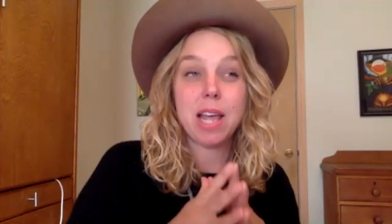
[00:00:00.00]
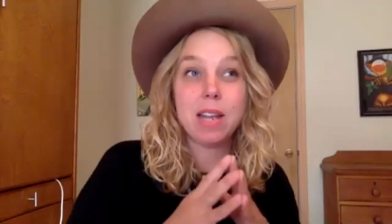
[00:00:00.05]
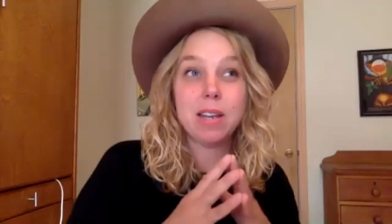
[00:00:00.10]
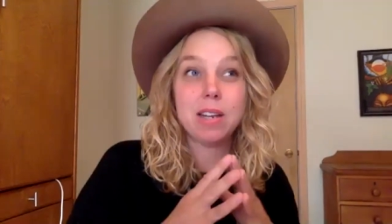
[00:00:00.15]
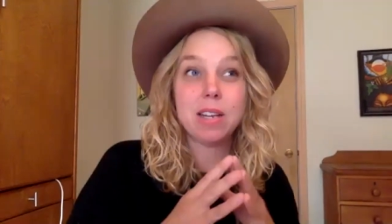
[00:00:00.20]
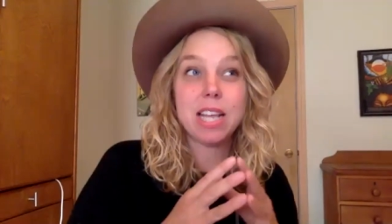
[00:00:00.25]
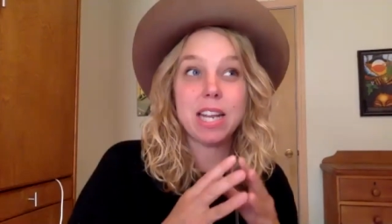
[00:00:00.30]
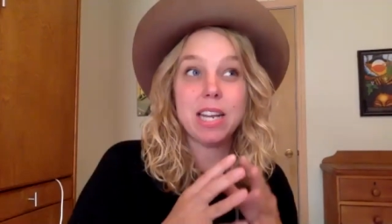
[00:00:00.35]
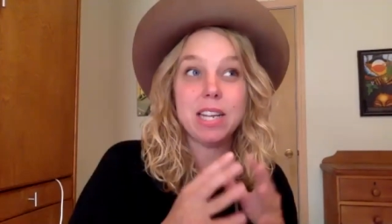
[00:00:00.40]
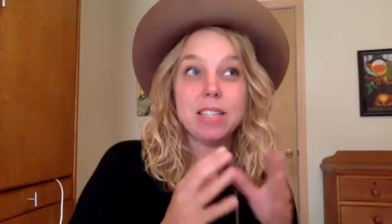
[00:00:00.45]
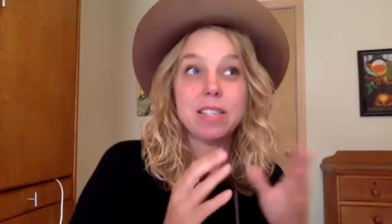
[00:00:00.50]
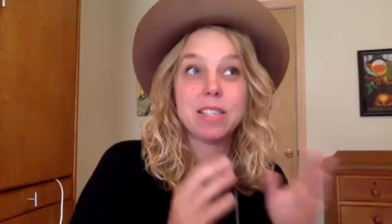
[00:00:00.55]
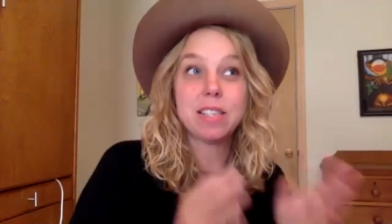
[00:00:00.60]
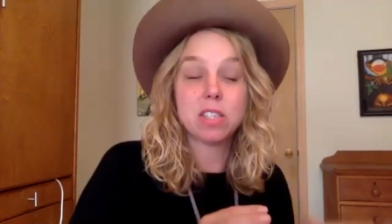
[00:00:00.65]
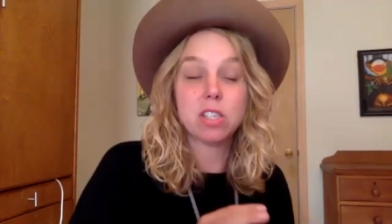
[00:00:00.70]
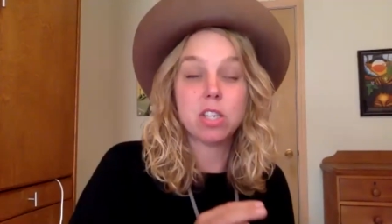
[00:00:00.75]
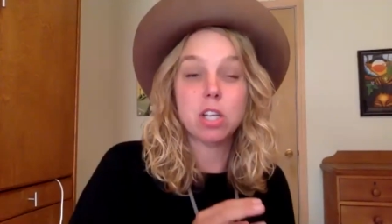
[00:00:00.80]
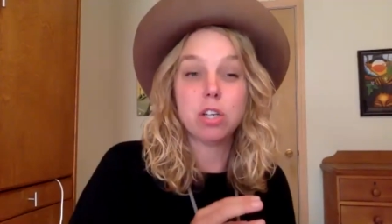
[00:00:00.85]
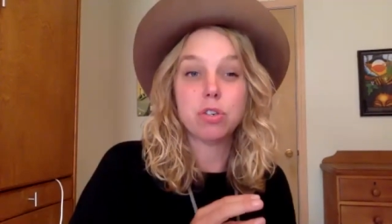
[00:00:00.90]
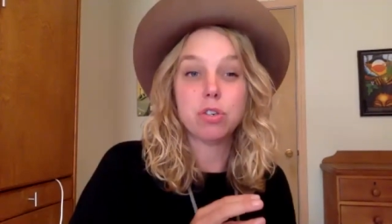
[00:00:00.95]
And getting
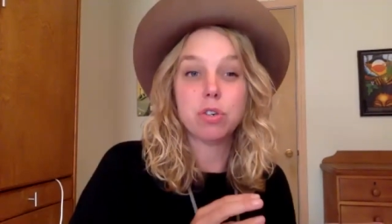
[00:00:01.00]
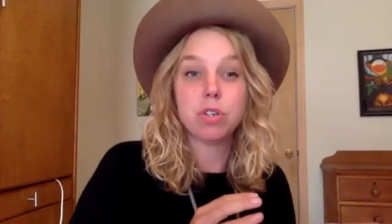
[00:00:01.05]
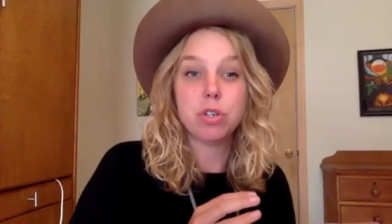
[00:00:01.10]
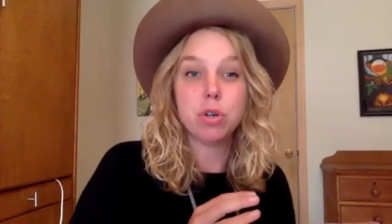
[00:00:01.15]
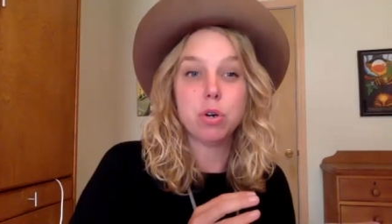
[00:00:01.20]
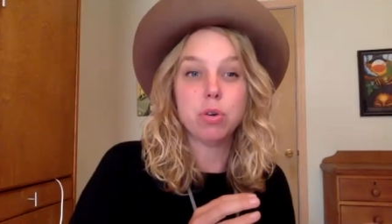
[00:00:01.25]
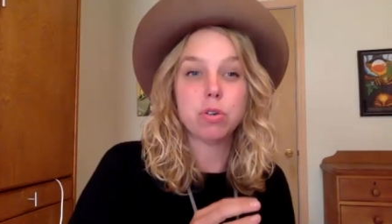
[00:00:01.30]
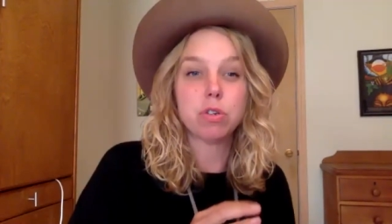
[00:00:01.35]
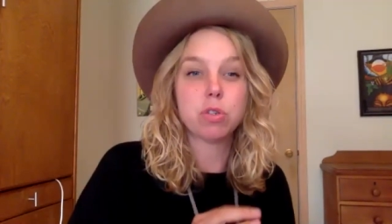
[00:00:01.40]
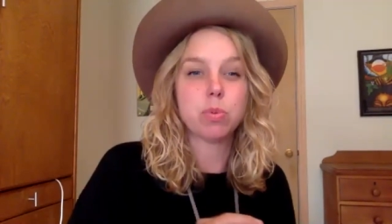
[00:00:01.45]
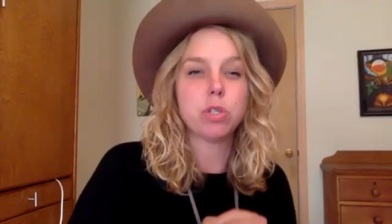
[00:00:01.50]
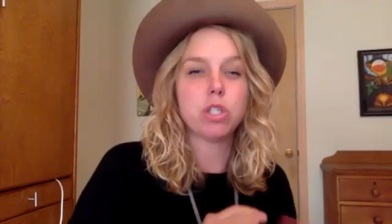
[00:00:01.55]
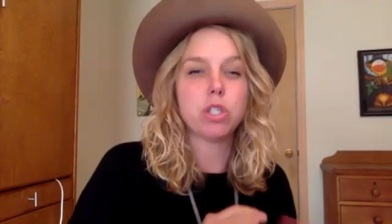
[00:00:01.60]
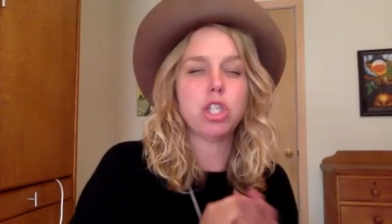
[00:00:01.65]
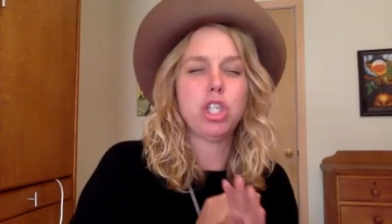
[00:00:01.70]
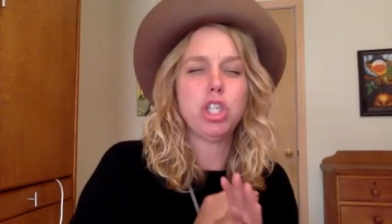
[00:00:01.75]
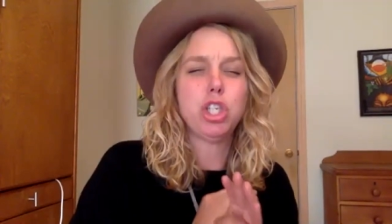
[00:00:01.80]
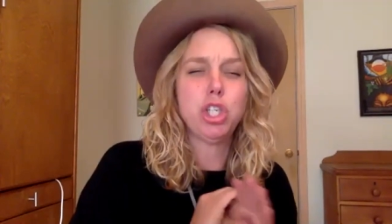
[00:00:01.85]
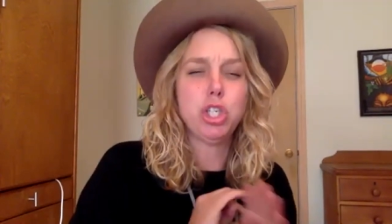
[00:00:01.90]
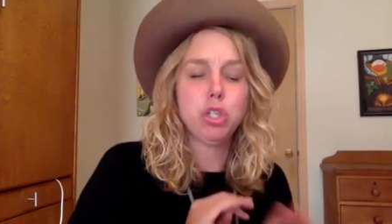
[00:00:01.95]
600 donors was
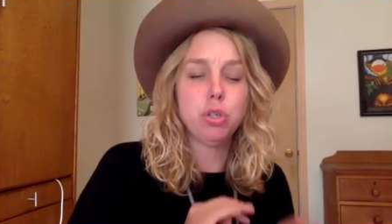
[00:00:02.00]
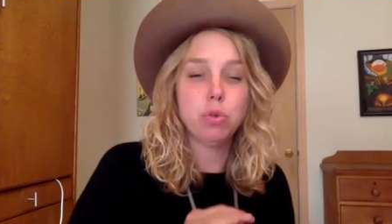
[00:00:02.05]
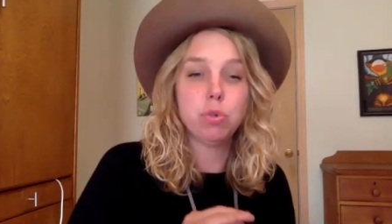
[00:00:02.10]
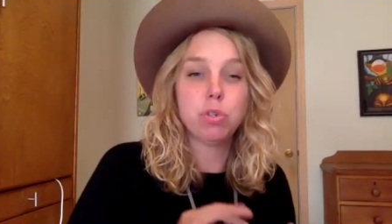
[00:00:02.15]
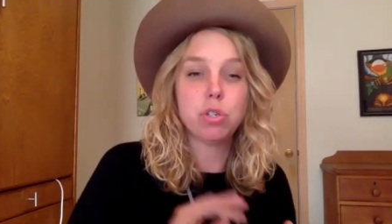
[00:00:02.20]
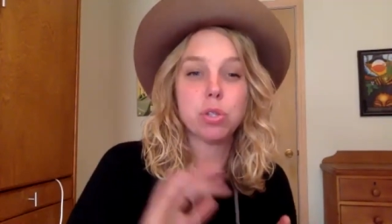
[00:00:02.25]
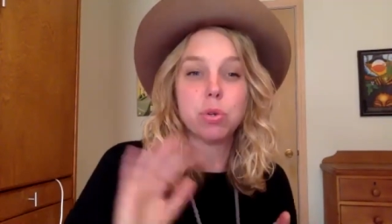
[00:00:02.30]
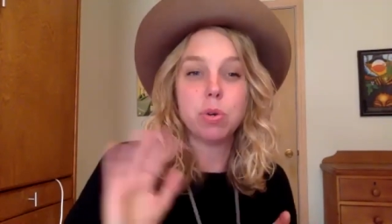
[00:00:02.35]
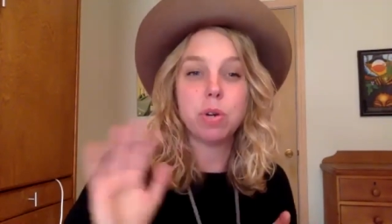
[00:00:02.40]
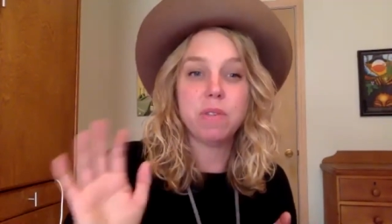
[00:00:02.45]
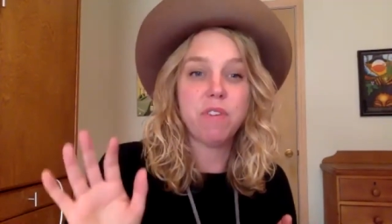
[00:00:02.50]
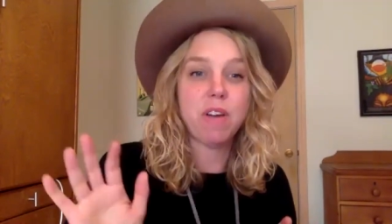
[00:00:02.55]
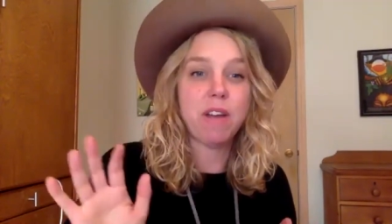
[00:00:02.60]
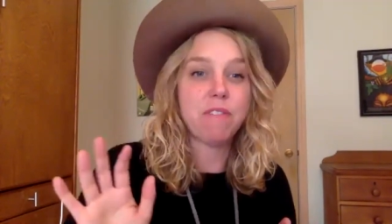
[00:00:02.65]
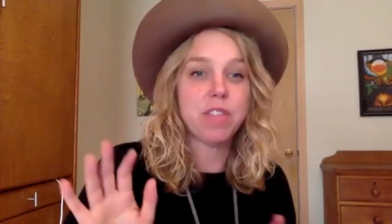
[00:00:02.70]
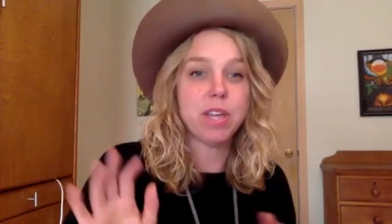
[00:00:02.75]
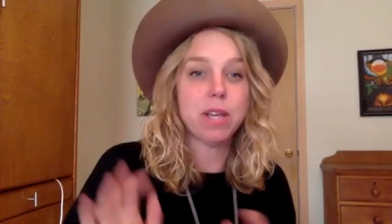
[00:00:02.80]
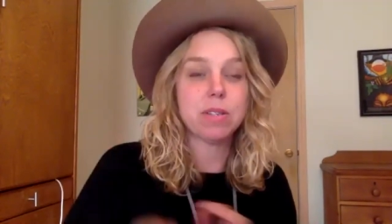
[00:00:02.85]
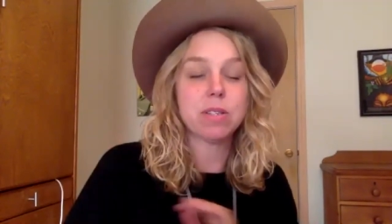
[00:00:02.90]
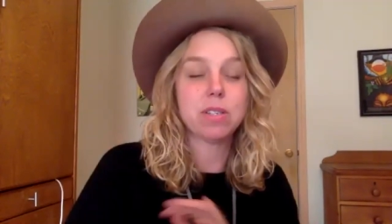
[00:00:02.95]
huge,
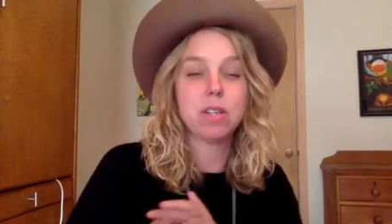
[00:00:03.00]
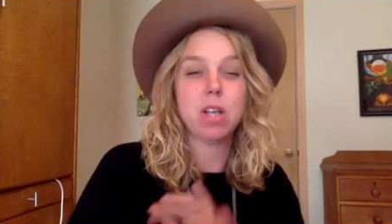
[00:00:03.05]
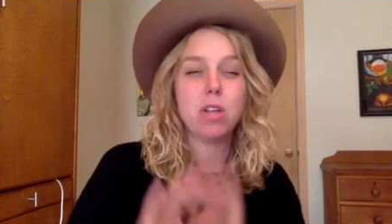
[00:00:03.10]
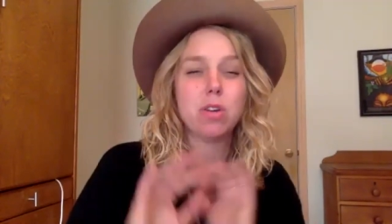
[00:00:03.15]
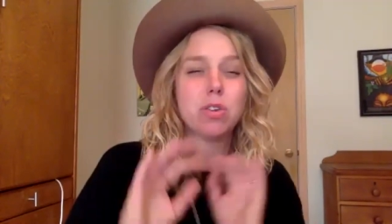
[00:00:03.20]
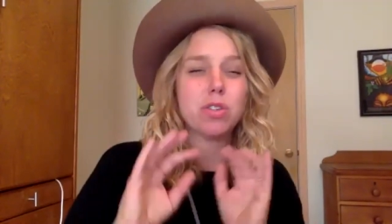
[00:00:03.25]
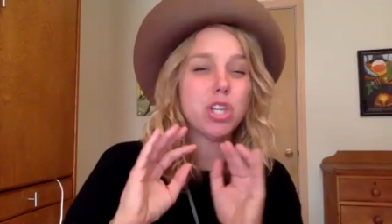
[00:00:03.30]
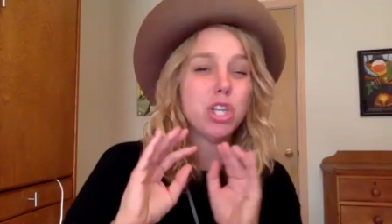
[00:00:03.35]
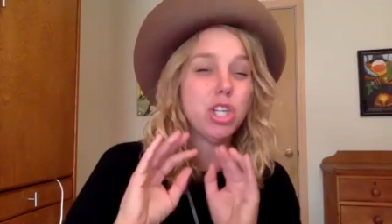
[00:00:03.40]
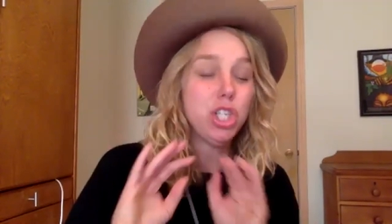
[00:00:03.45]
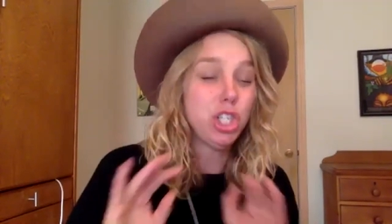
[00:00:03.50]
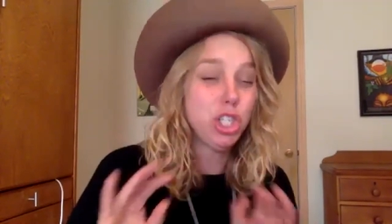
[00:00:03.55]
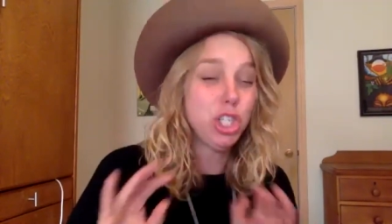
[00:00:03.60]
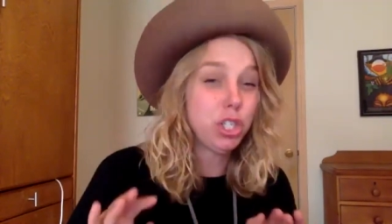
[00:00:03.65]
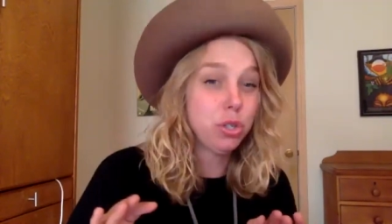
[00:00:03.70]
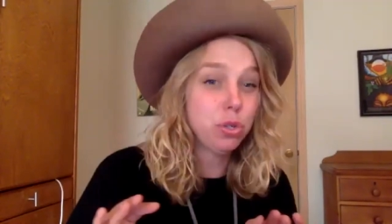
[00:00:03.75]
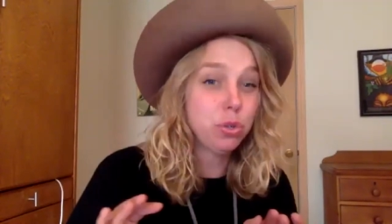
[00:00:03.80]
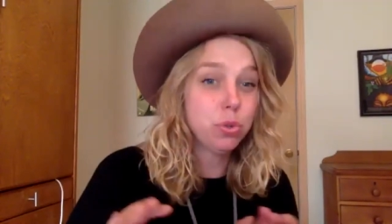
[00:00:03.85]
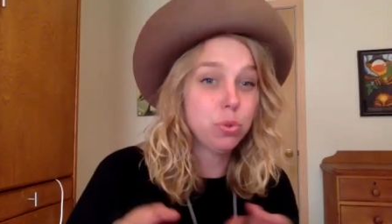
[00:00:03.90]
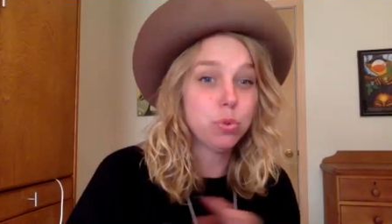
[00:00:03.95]
$35,000,
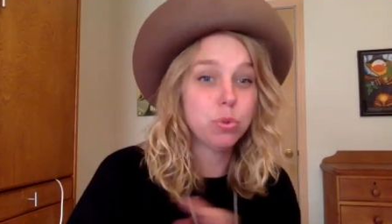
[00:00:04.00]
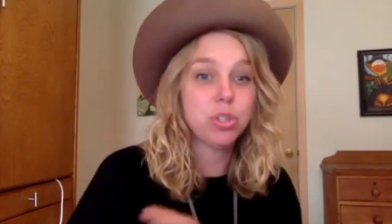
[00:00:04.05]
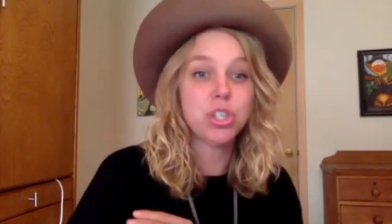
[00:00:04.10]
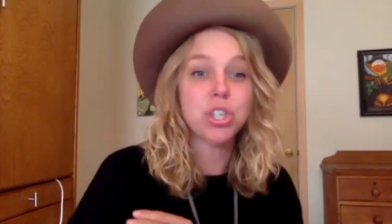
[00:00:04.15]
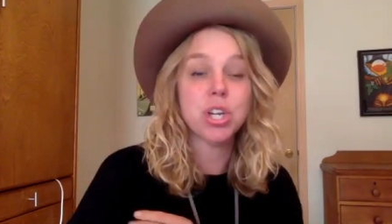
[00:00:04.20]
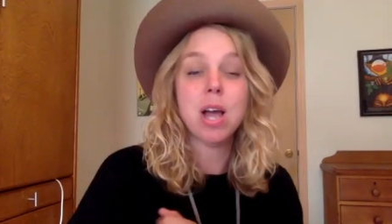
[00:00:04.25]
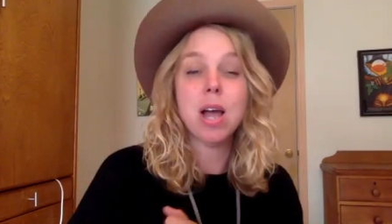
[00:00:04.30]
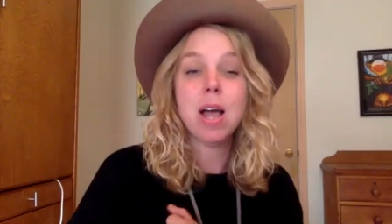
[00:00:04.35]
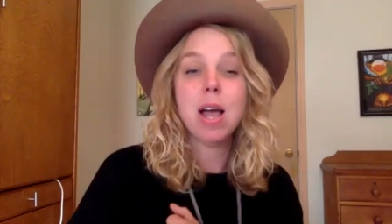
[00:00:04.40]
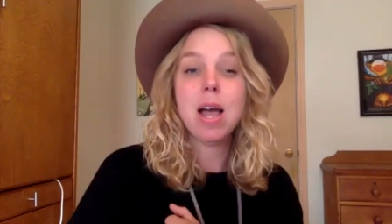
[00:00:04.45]
huge.